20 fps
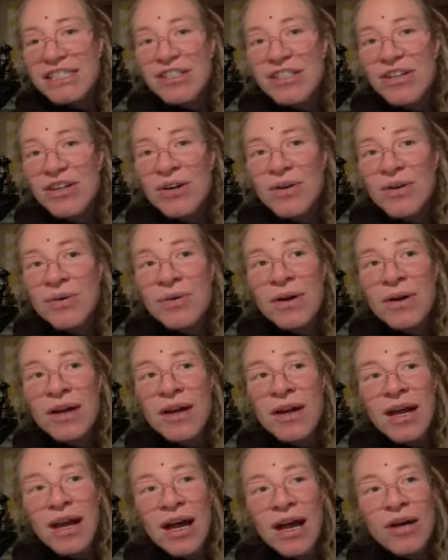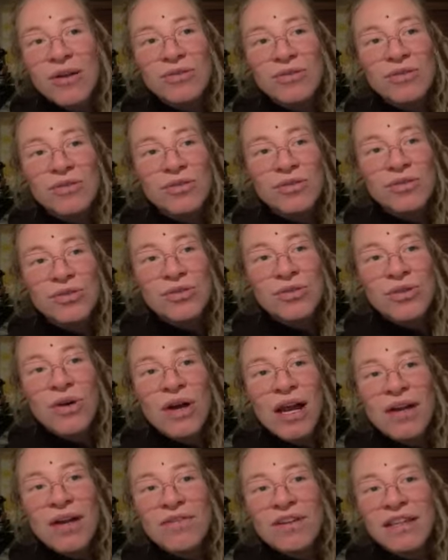So I'll do
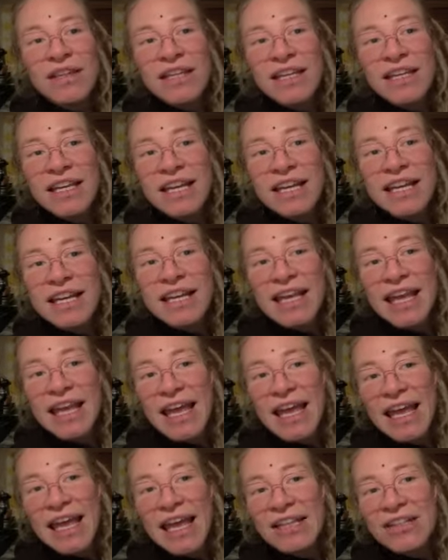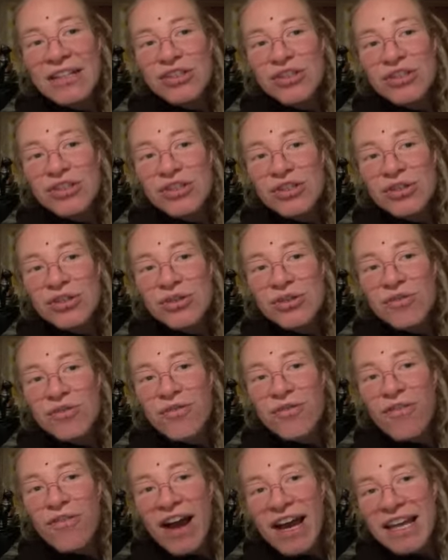everything I can to
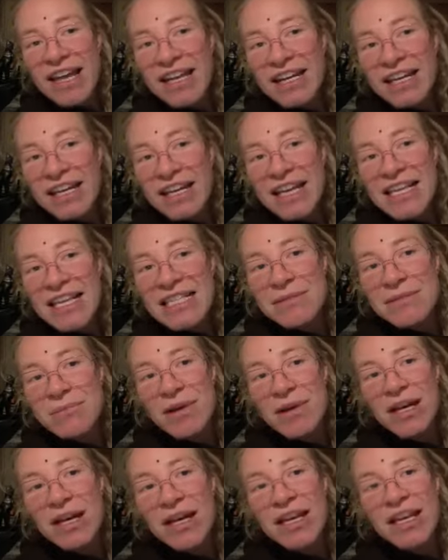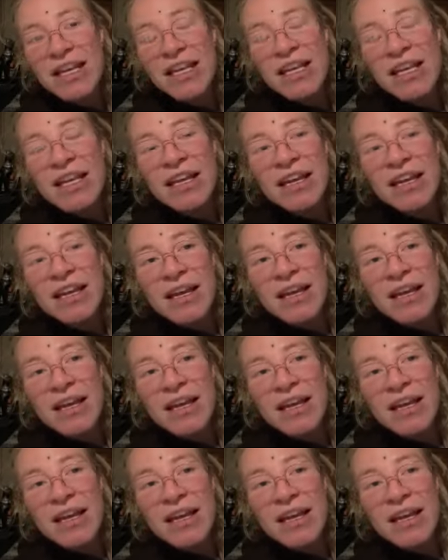fight against my